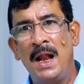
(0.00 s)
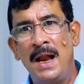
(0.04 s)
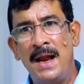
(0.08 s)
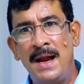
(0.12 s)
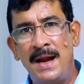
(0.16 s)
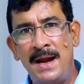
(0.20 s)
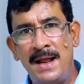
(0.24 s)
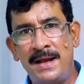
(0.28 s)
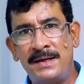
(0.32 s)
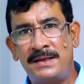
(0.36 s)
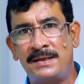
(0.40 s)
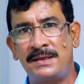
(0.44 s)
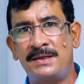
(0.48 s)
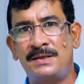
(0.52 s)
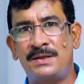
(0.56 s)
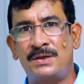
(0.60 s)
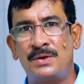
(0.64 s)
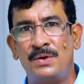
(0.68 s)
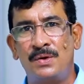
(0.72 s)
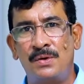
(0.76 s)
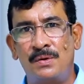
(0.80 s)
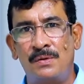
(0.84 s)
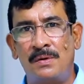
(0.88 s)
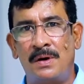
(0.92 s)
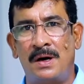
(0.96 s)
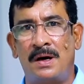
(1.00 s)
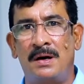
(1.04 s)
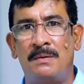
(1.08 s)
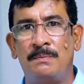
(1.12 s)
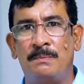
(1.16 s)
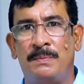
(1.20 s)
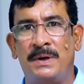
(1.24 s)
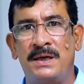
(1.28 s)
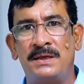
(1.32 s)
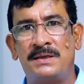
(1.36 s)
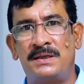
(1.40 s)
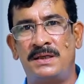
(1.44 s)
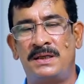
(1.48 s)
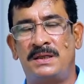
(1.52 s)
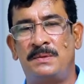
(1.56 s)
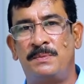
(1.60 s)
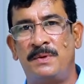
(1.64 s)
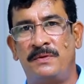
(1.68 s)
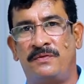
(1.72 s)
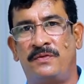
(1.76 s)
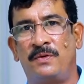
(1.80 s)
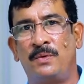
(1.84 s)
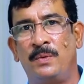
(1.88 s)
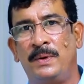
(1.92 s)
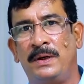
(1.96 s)
Let us know our basics
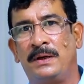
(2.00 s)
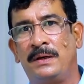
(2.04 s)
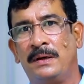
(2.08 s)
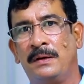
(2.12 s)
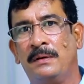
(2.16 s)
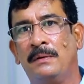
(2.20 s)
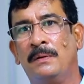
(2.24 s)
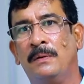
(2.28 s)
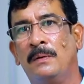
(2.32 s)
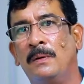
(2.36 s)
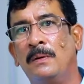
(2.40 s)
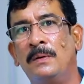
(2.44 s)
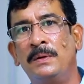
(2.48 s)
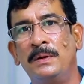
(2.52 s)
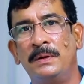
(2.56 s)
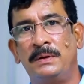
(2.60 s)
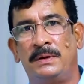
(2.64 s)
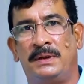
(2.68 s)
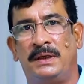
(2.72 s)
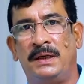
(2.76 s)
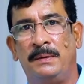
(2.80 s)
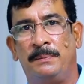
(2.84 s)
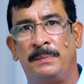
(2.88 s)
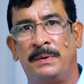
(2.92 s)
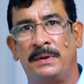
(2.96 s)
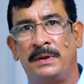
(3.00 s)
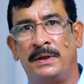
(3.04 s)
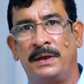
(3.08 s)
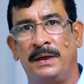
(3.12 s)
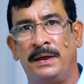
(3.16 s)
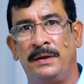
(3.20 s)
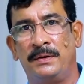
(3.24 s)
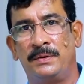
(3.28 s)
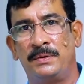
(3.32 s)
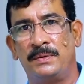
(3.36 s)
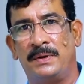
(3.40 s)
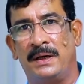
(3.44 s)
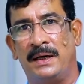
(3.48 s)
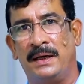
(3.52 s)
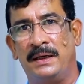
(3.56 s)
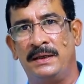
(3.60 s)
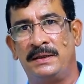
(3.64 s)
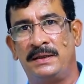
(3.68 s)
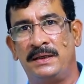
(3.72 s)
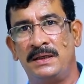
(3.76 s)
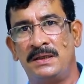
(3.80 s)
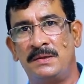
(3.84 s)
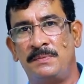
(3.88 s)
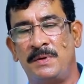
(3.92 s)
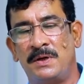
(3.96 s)
before we can go deeper into
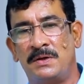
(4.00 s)
IELTS,